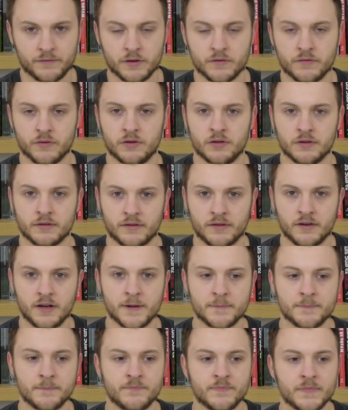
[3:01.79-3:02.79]
for a long
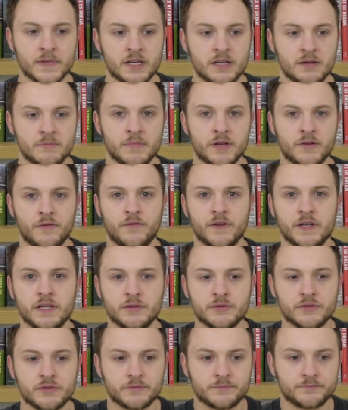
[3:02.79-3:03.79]
time.
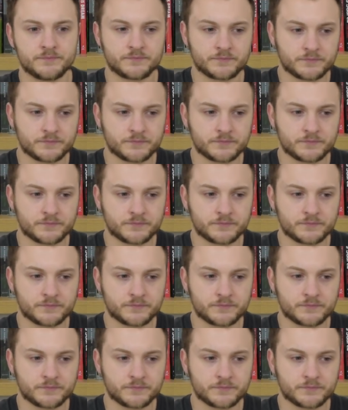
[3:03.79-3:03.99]
Midfield,